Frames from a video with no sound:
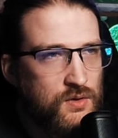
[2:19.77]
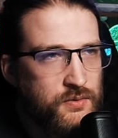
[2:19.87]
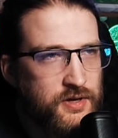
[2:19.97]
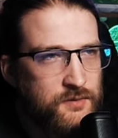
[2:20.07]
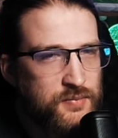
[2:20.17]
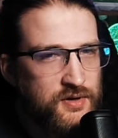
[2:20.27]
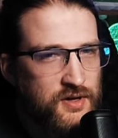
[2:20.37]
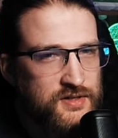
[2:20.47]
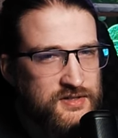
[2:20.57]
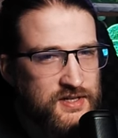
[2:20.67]
Well, we could put
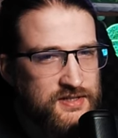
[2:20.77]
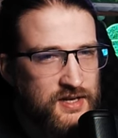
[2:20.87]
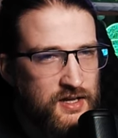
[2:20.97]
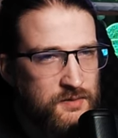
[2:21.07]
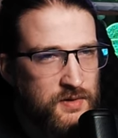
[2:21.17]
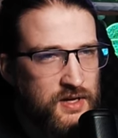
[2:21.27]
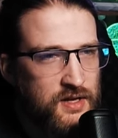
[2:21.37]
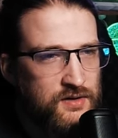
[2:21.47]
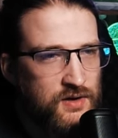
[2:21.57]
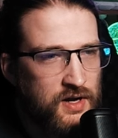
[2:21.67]
our six element
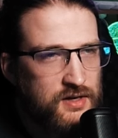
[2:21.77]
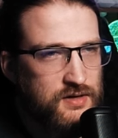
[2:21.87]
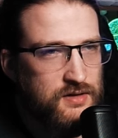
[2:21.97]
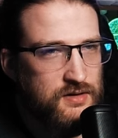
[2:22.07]
in, right?